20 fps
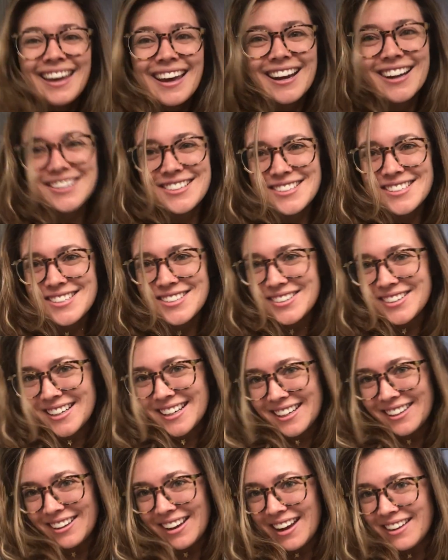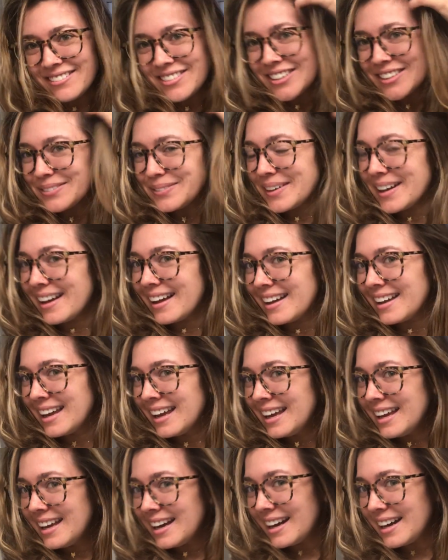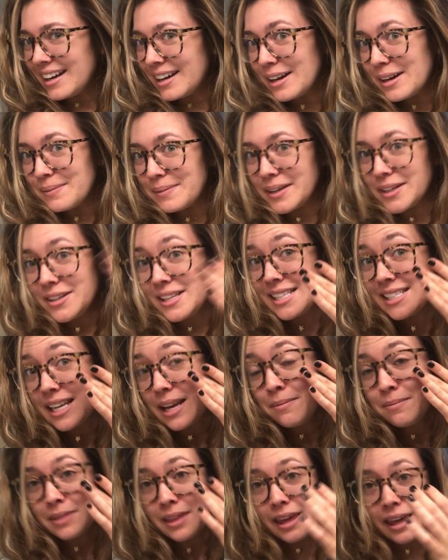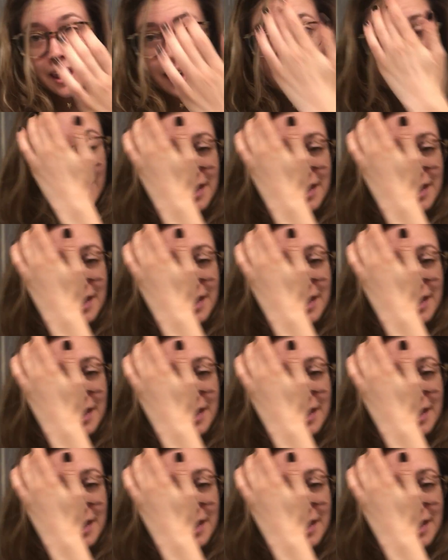hair tutorial ever, but I do the same thing.